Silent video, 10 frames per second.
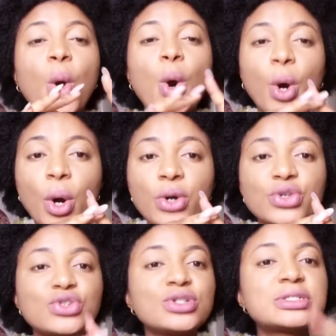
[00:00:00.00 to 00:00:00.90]
or
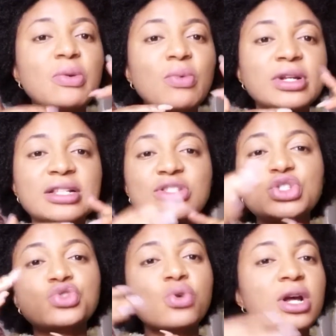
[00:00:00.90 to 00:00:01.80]
you know someone that is
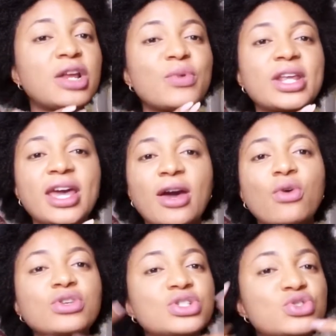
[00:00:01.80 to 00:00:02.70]
struggling with hair,
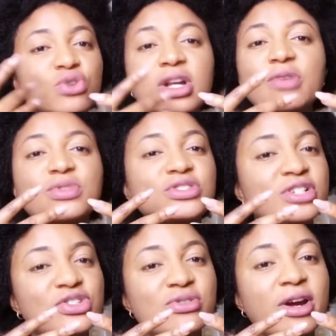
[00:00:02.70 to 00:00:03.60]
or you're struggling with your
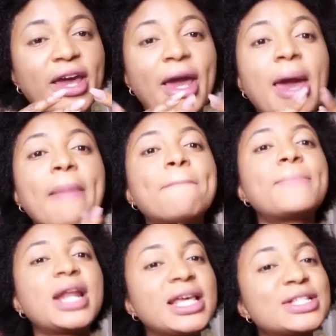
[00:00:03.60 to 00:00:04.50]
natural hair,
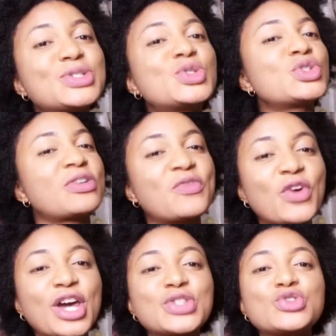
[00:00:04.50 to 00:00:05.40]
please do not
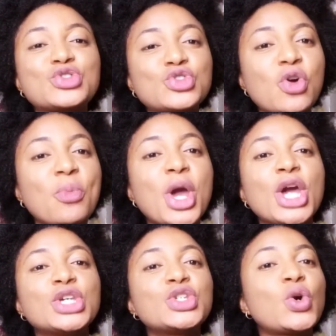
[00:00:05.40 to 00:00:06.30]
forget to drop
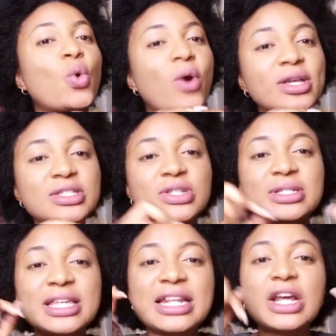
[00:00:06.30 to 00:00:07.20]
your
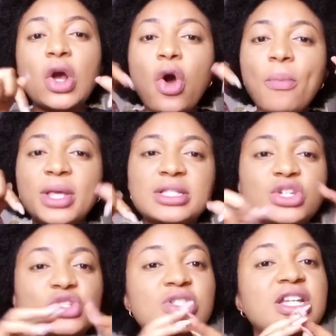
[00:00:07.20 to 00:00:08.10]
questions in the comment
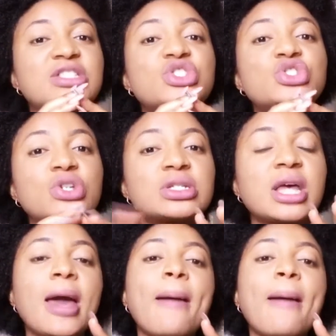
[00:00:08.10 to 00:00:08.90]
section that is just